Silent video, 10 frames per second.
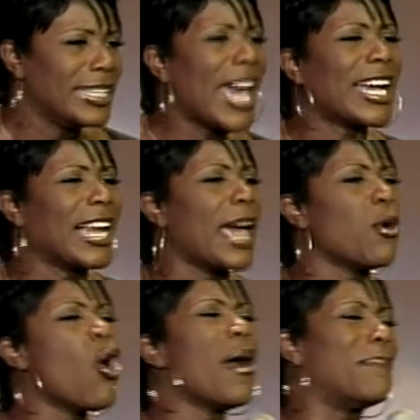They
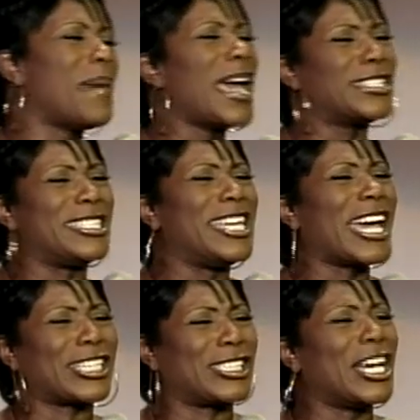claim, oh, it makes
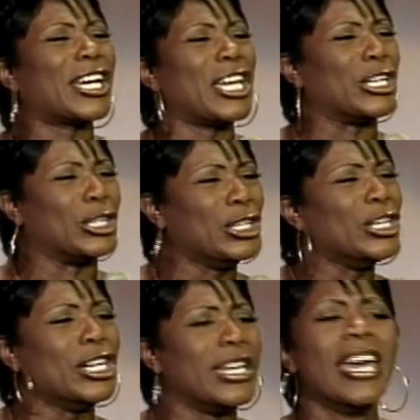dick sucking
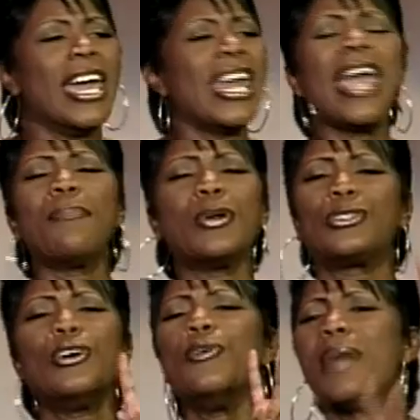good. It ain't
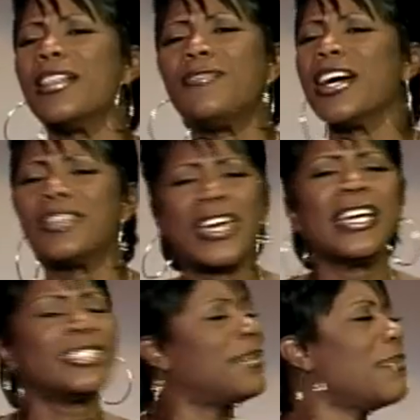but two motherfucking
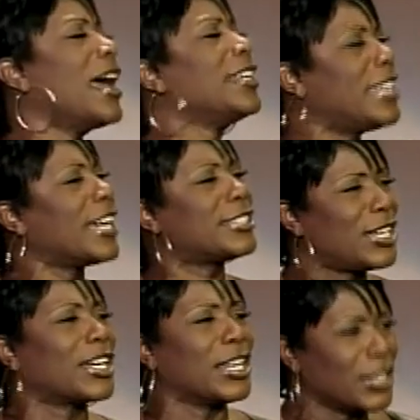things that make dick
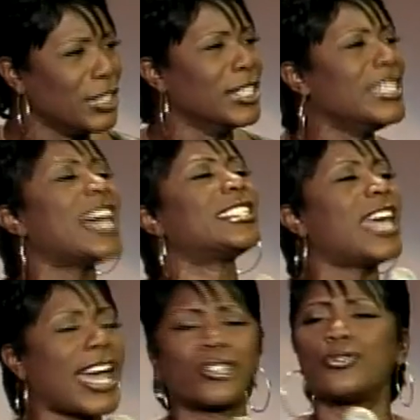sucking good. That's
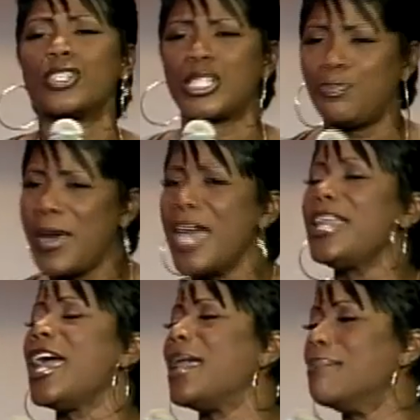extra spit
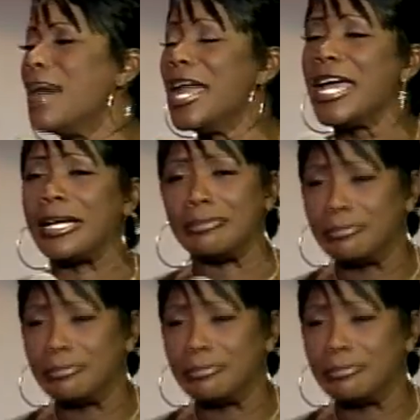and money.